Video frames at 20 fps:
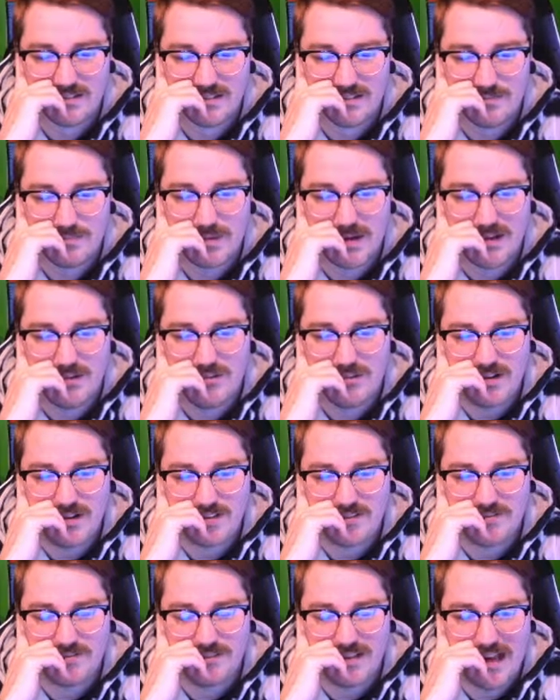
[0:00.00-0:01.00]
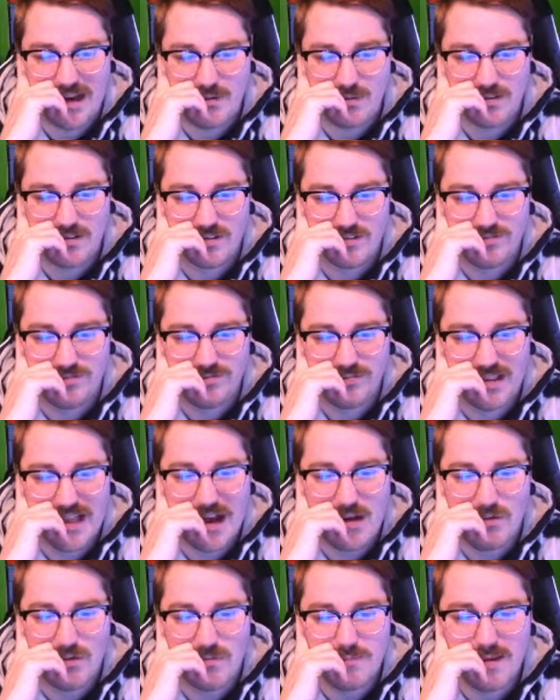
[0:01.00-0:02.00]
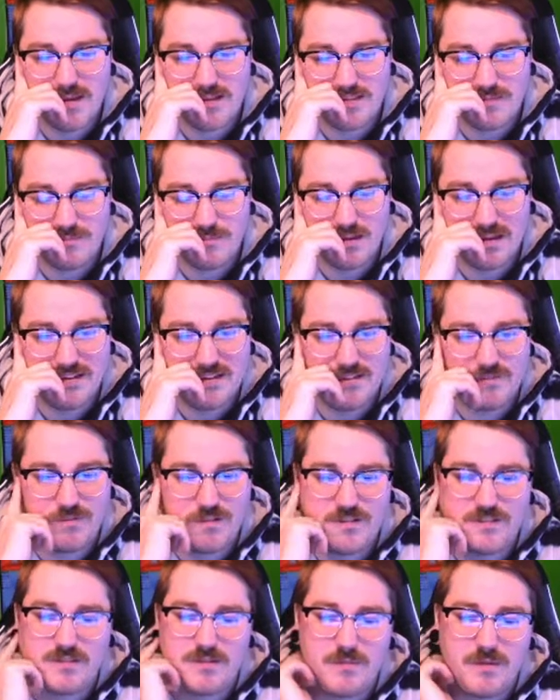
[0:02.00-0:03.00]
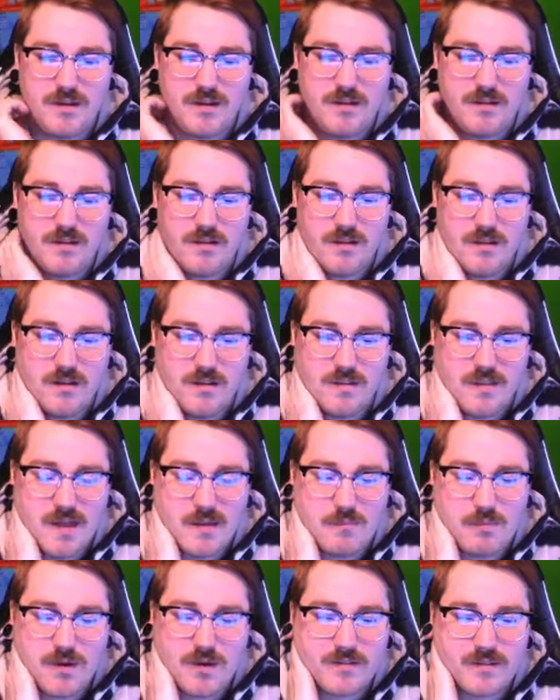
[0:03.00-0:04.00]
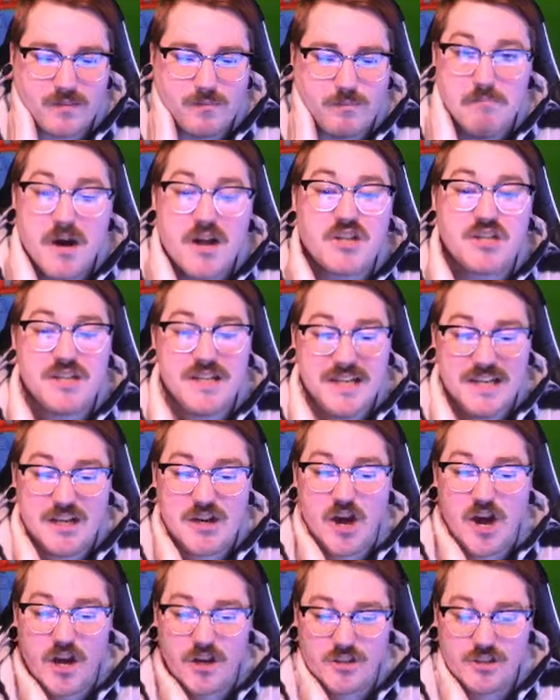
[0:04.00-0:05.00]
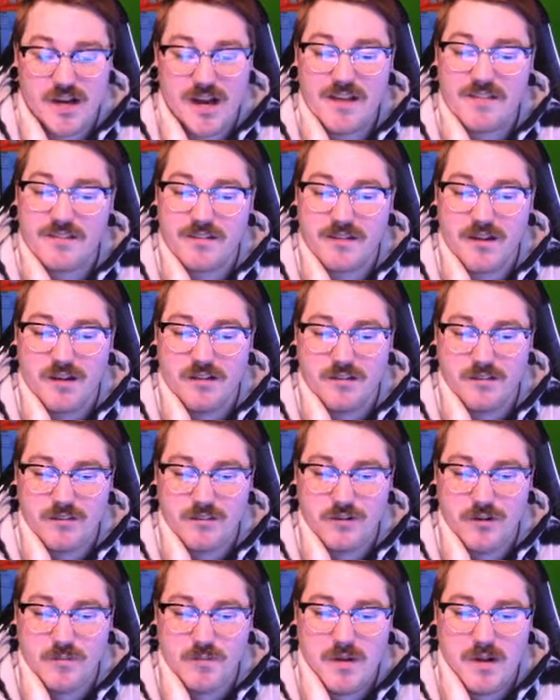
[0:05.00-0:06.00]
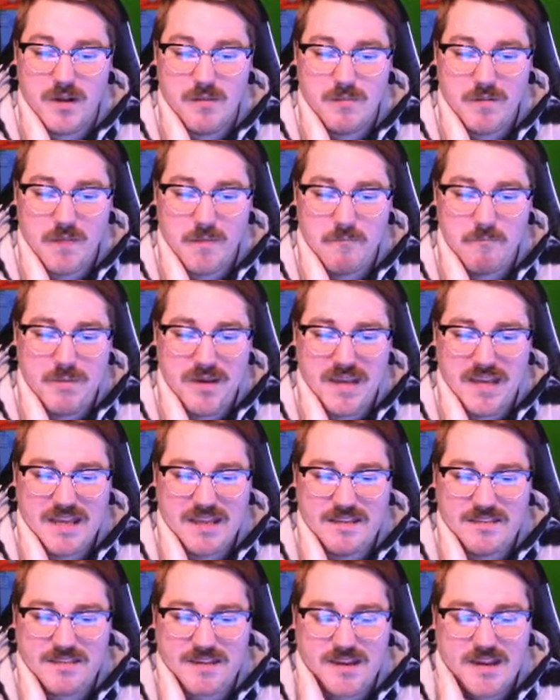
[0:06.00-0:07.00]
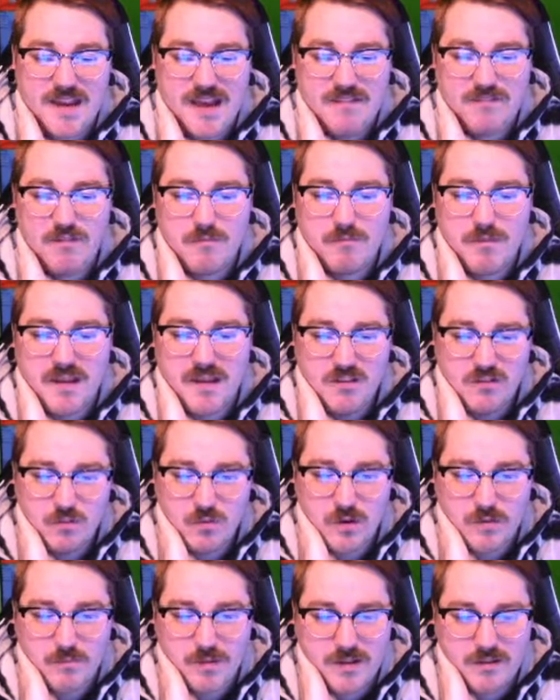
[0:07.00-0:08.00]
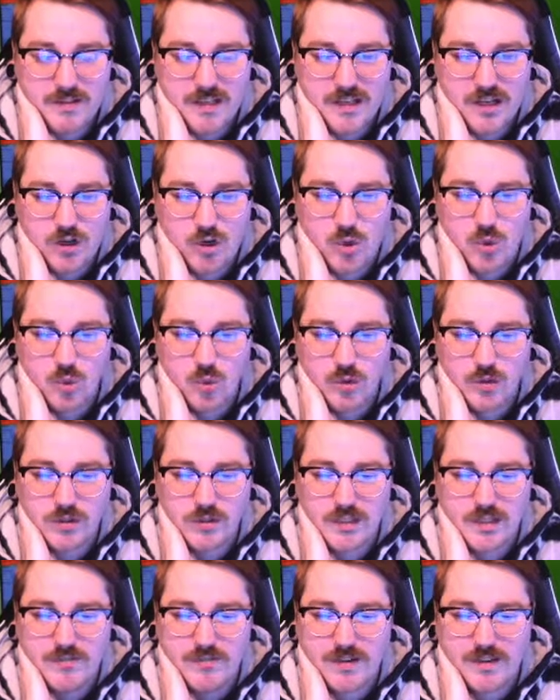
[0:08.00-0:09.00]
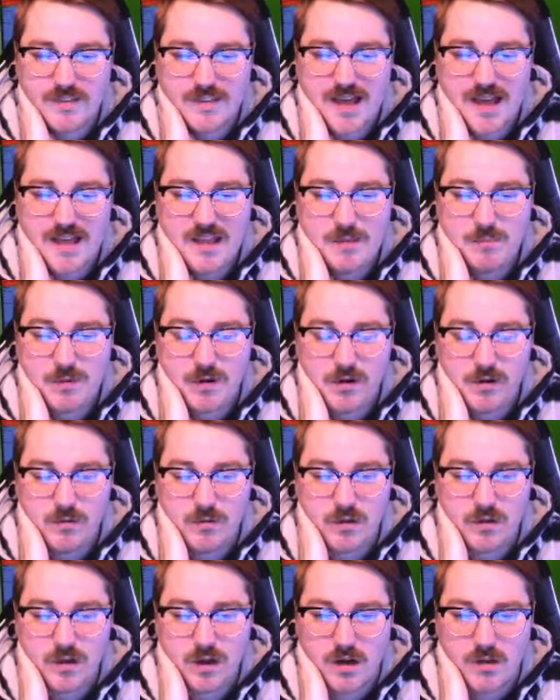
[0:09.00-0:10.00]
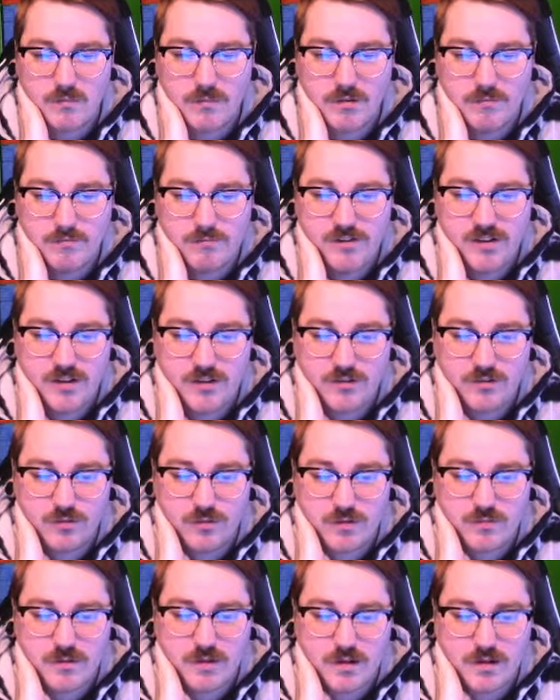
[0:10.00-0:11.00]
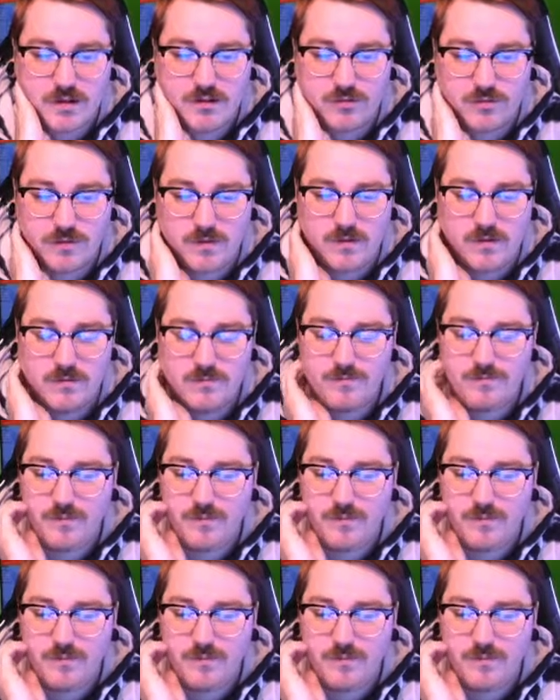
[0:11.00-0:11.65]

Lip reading: But I do like the flower. The flower makes a big difference to me. That brings a much needed contrast in color to him. But the beans, if the beans would have been like a cooler leaf like that, he probably would have gone above Venusaur, to be honest with you.